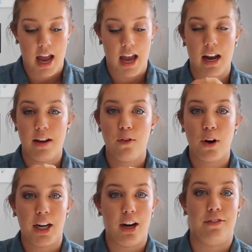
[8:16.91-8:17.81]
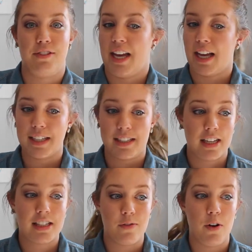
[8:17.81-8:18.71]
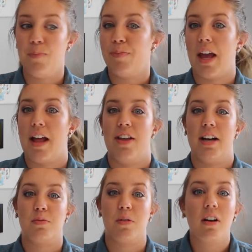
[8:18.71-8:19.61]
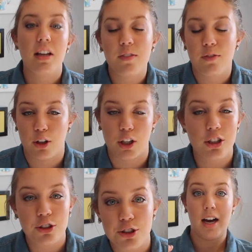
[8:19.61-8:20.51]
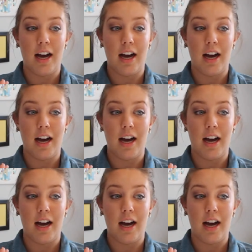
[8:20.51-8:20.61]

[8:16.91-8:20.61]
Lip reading: and I've grated off like 6 of them, and that's what I'll eat for lunch.